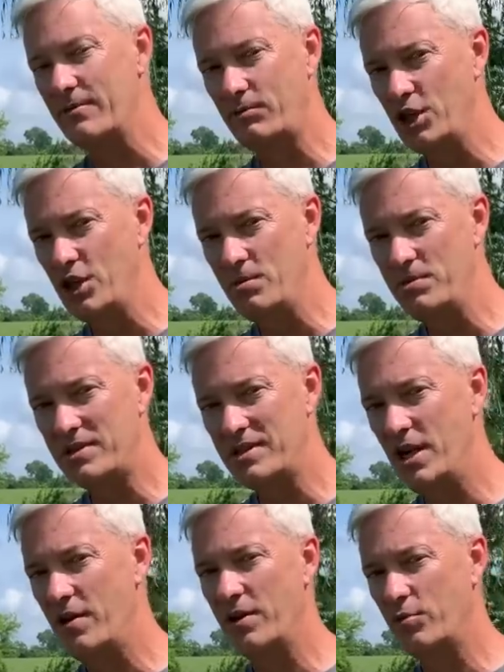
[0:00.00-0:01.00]
blooms. The
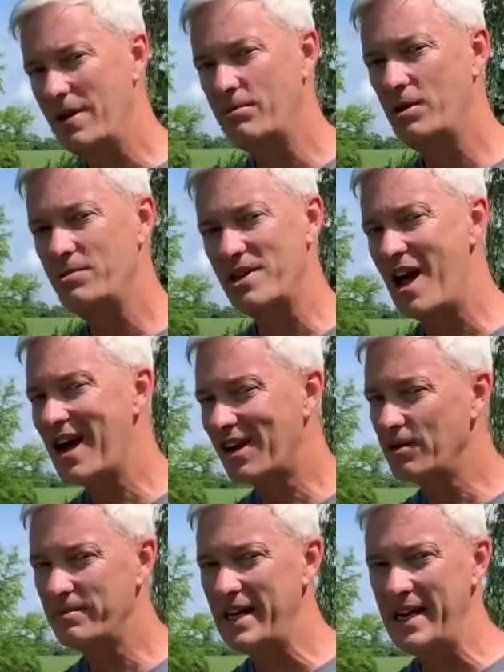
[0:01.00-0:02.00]
rebloom's not
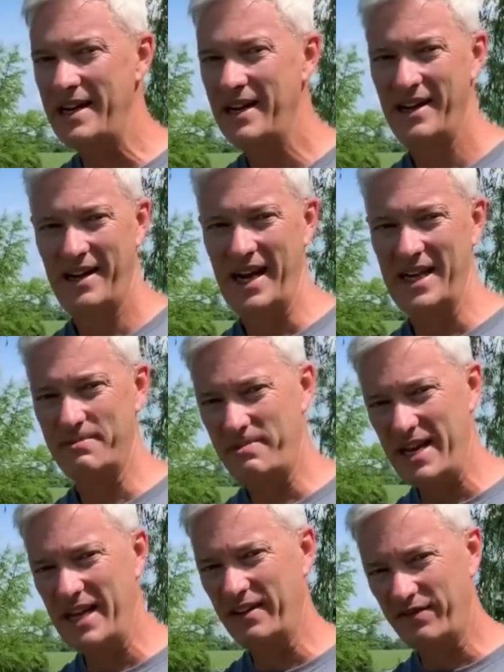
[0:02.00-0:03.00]
going to be as
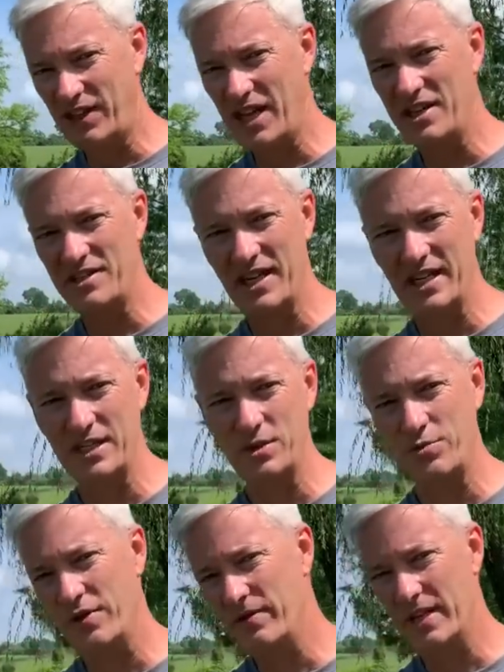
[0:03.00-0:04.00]
big and flush as
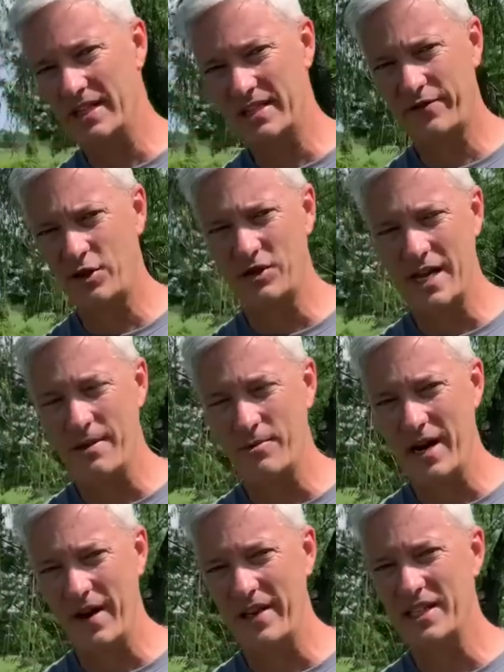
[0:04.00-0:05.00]
that's the first time
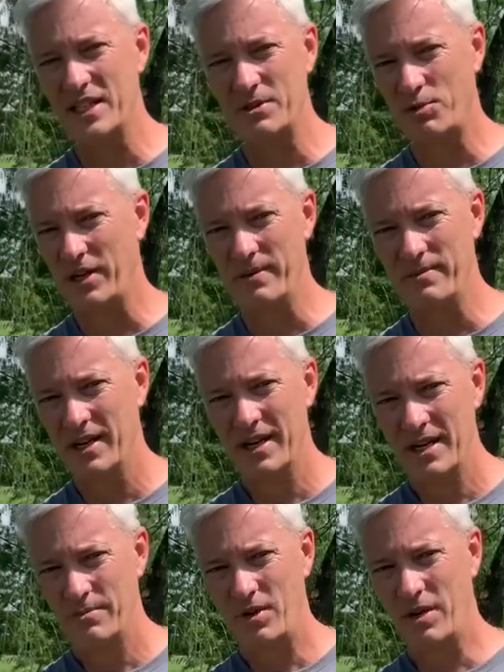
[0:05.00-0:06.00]
around. That's just pretty
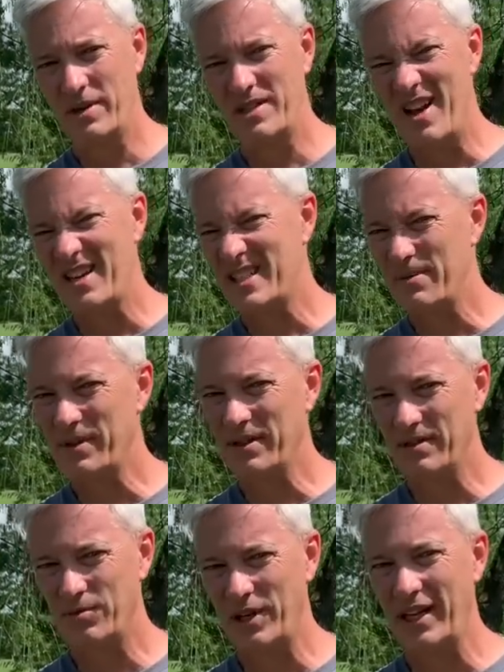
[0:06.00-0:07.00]
much not
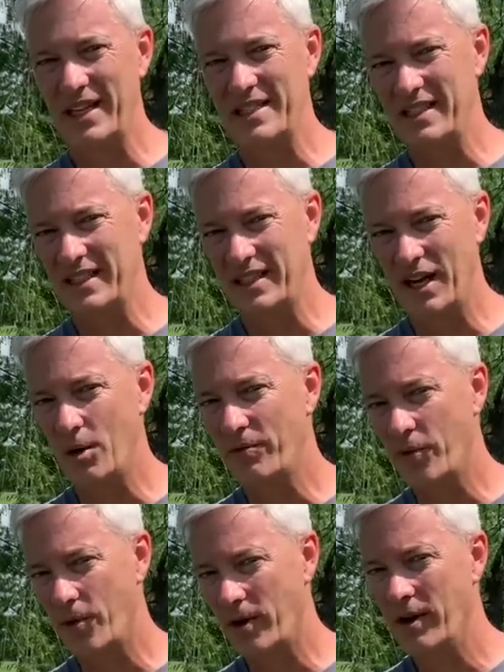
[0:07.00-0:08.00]
something realistic to hope
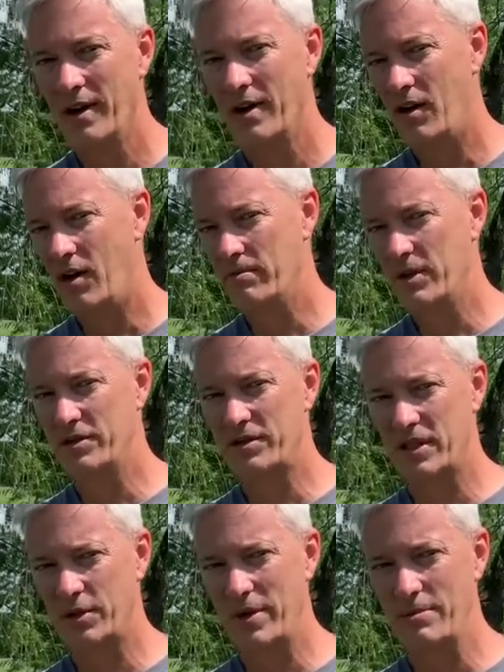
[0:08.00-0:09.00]
for on
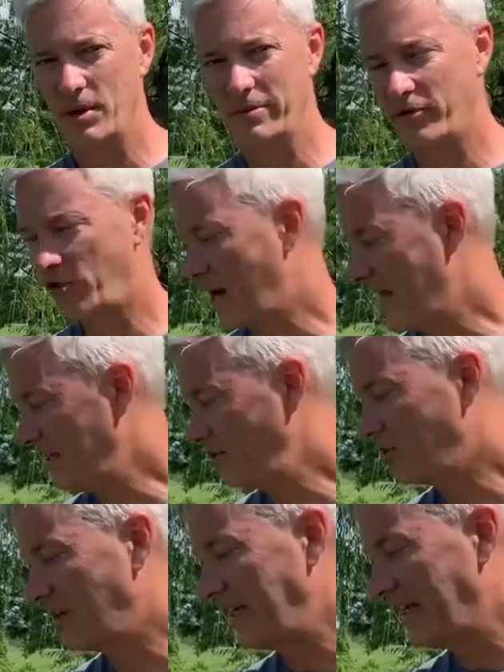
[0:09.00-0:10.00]
most rebloom varieties.
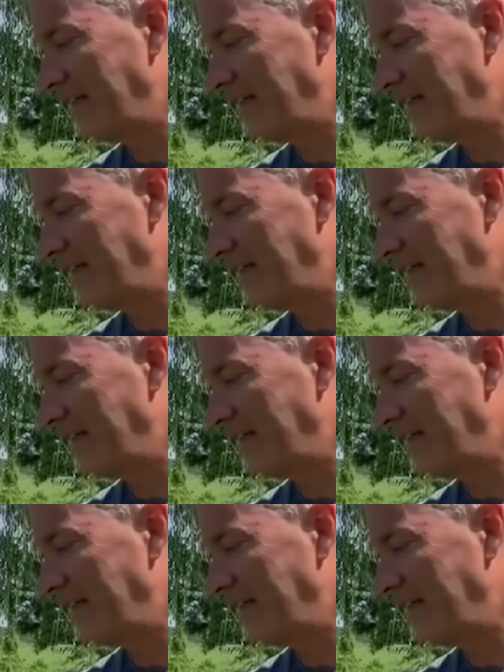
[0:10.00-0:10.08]
You're going to get